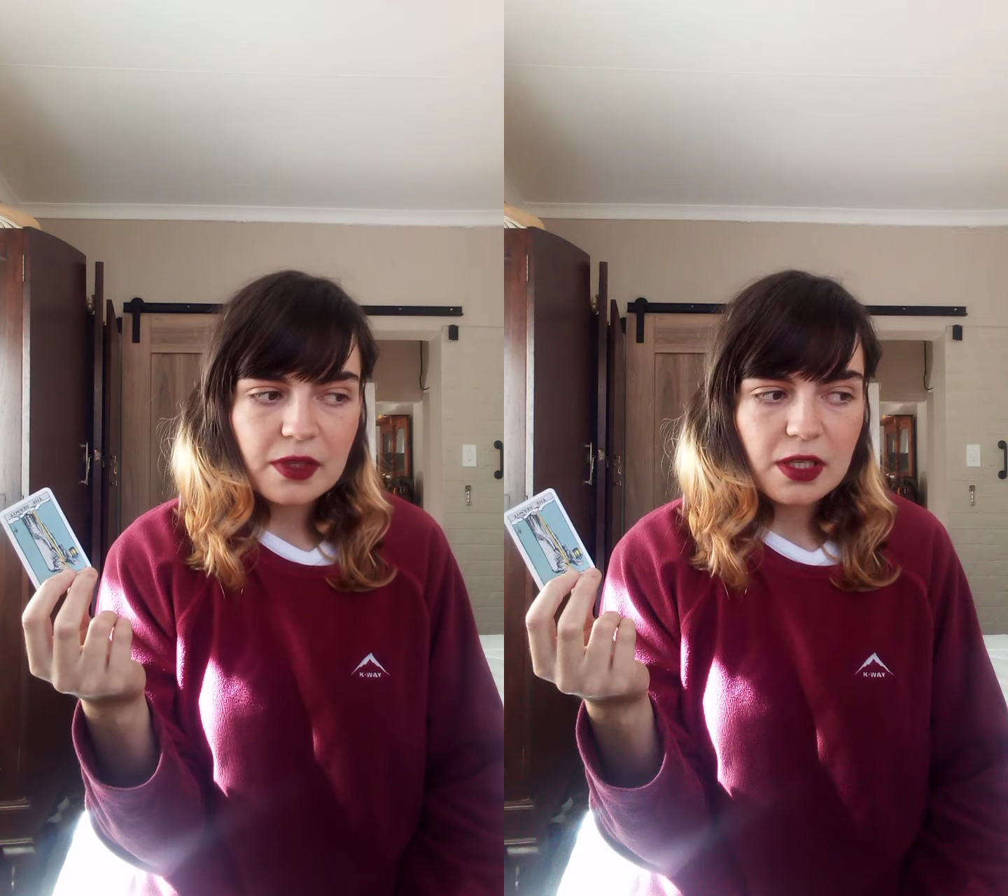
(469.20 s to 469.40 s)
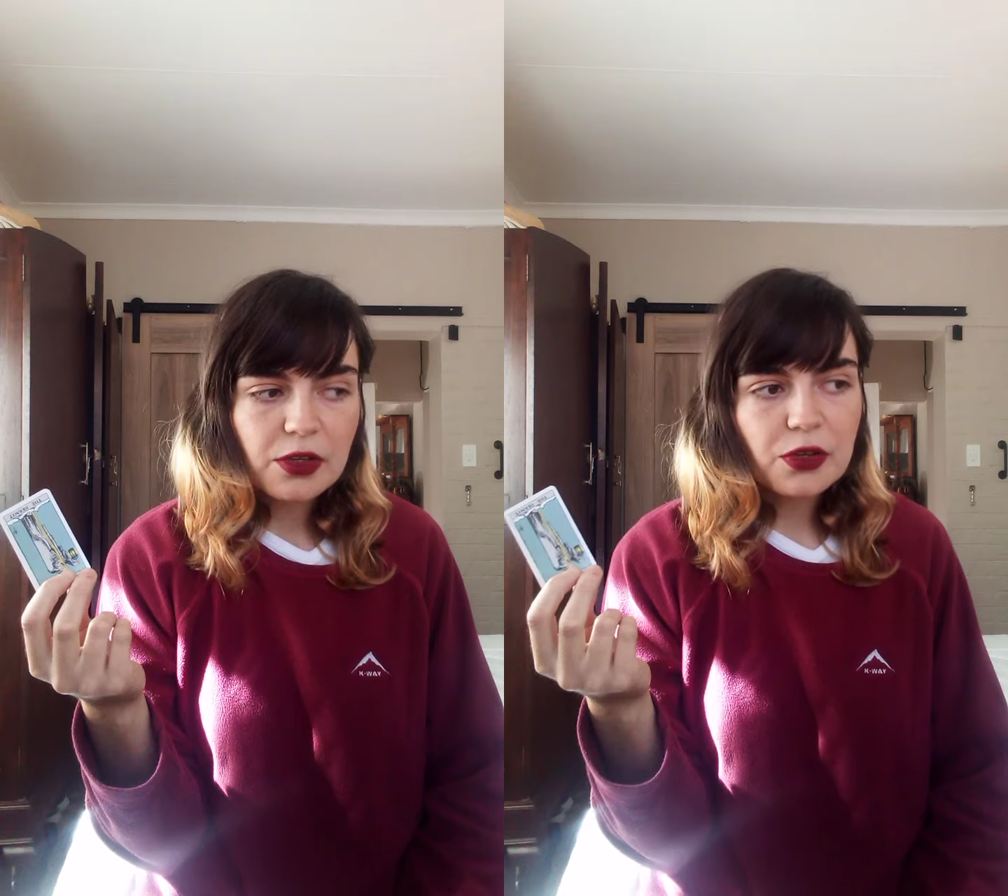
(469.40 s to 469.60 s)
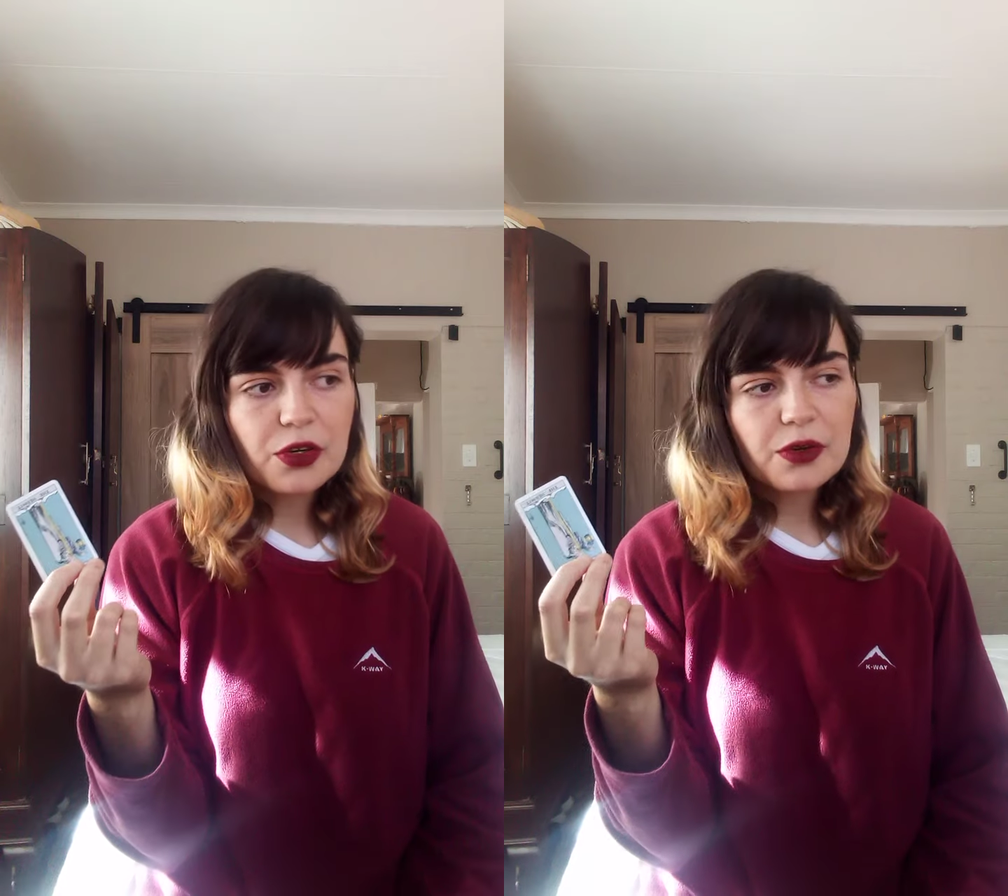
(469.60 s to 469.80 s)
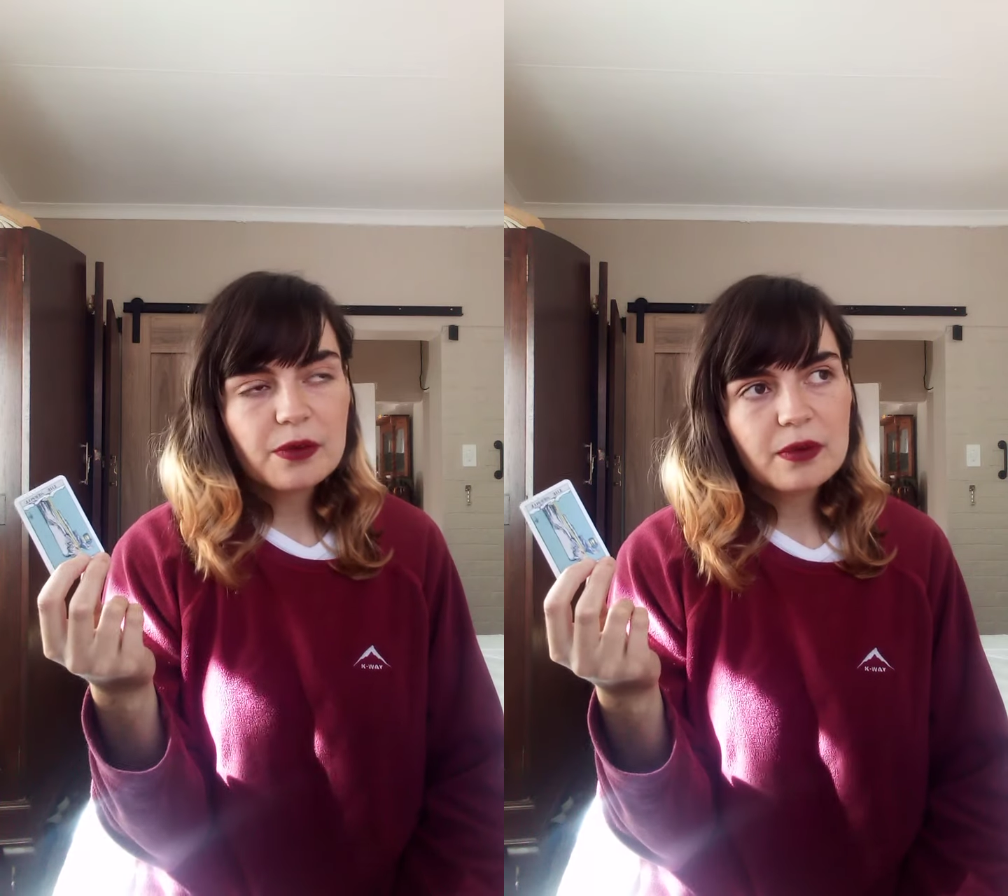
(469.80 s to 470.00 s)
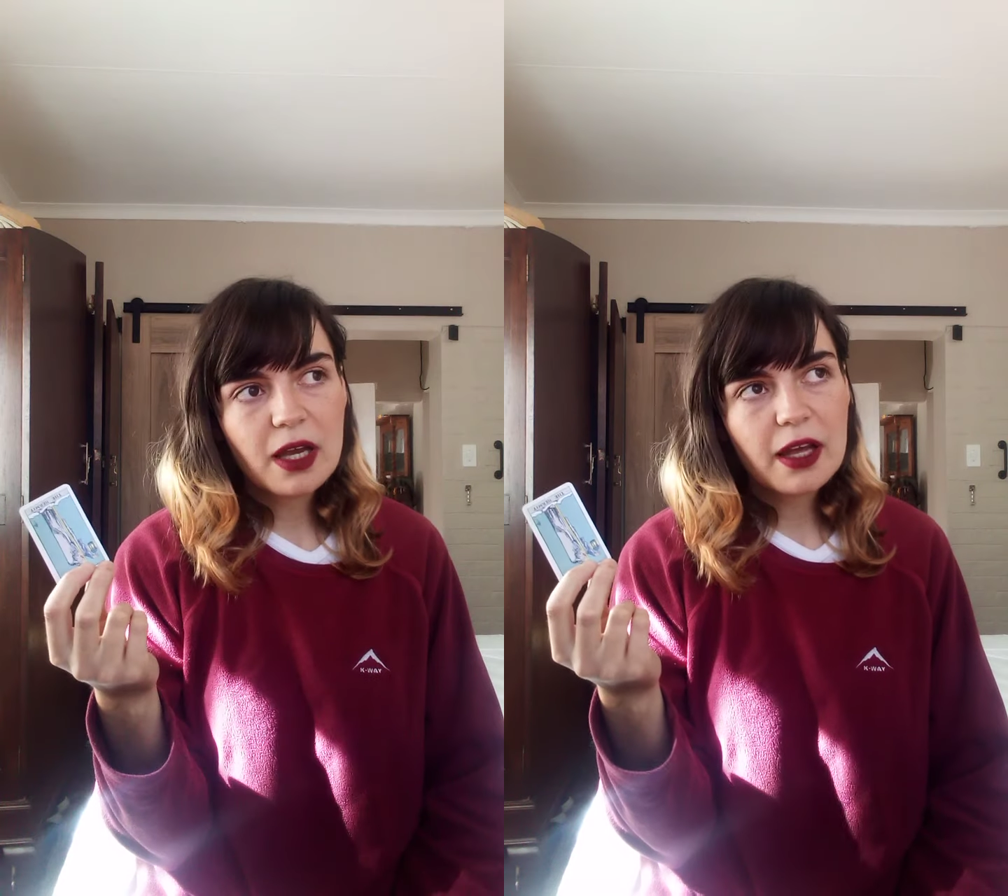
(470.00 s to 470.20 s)
you
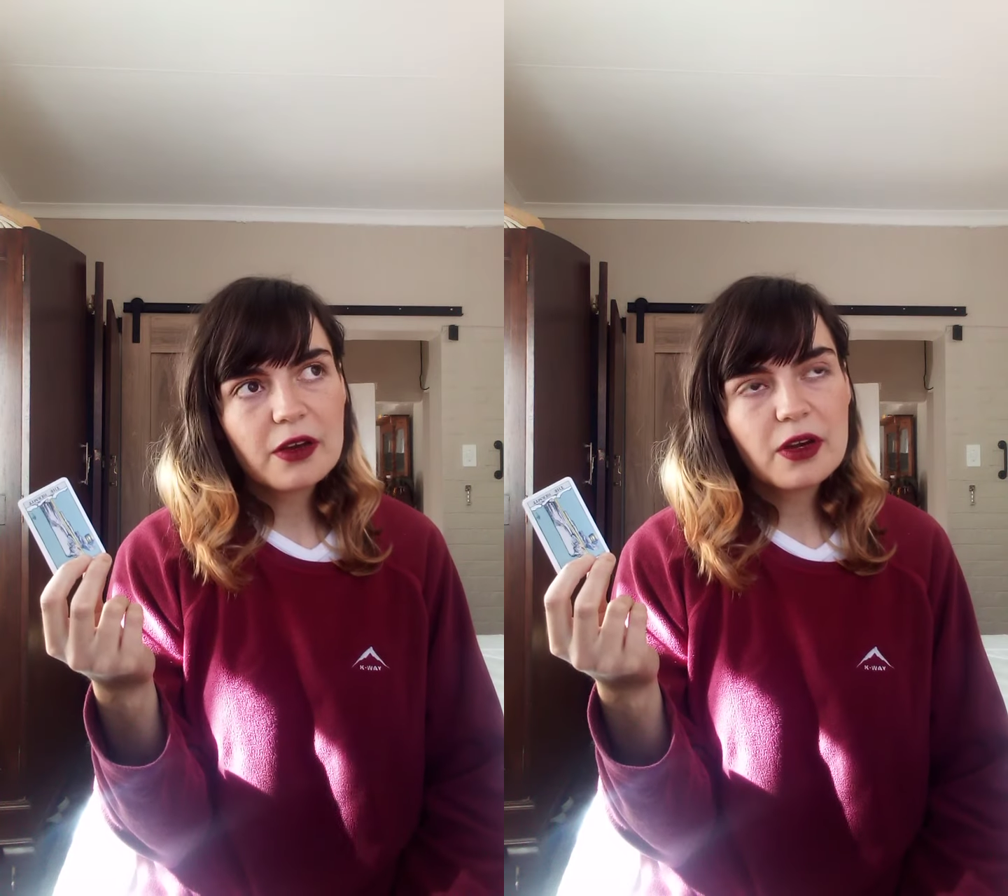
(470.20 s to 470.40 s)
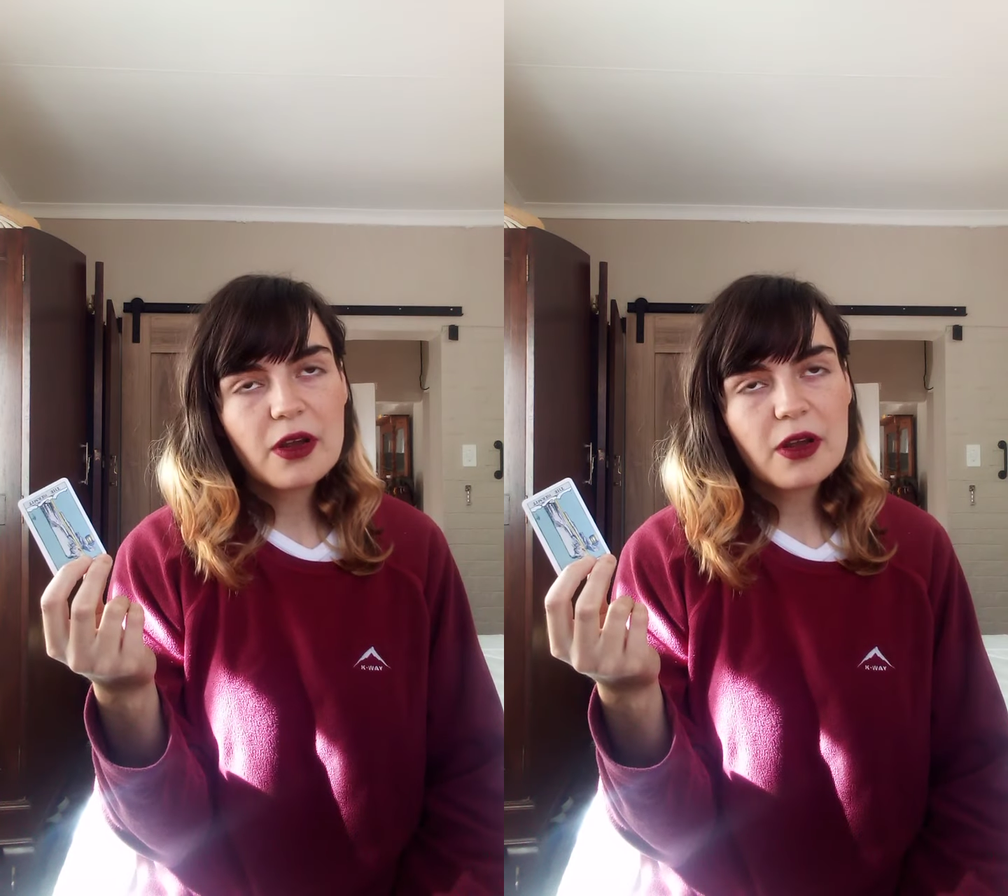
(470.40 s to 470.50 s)
I don't know